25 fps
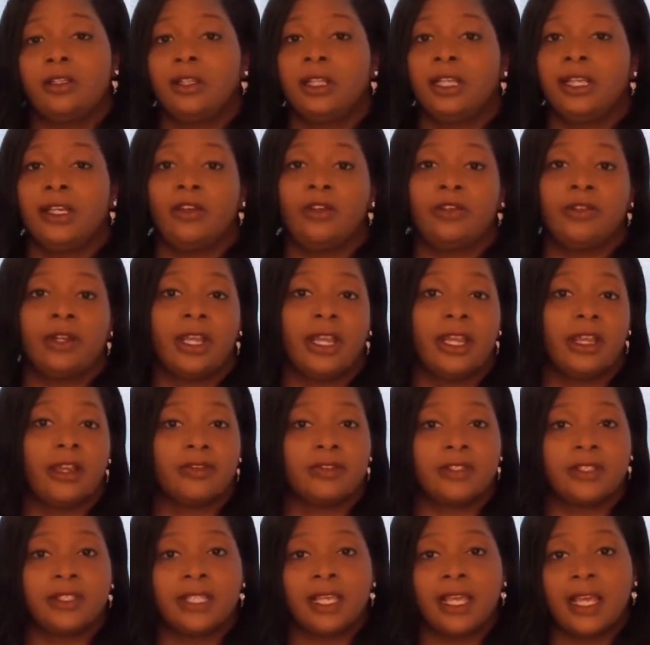they don't
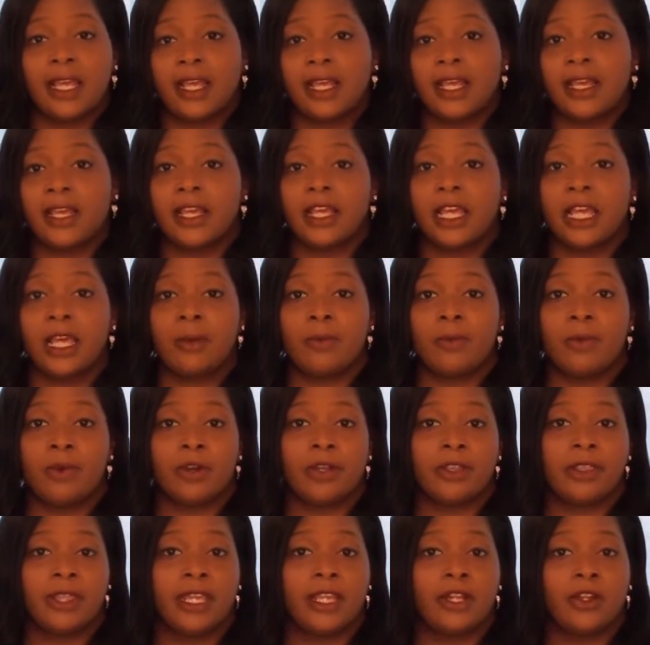have time
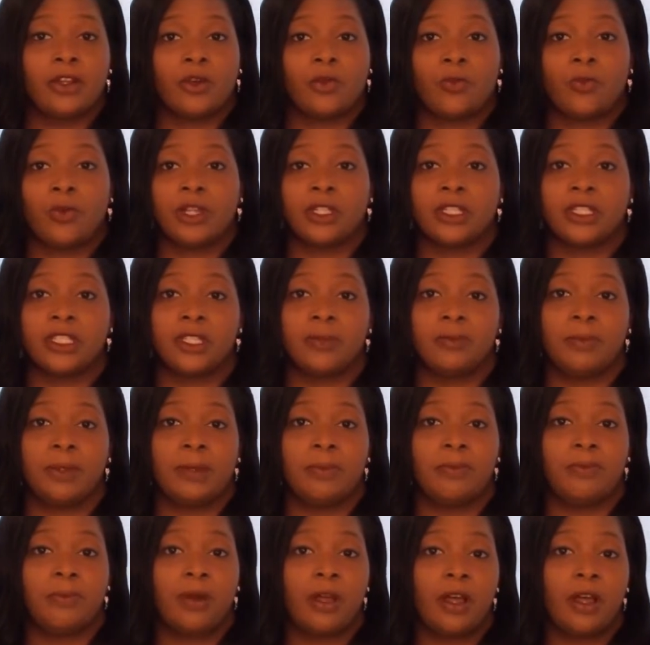or they don't want to be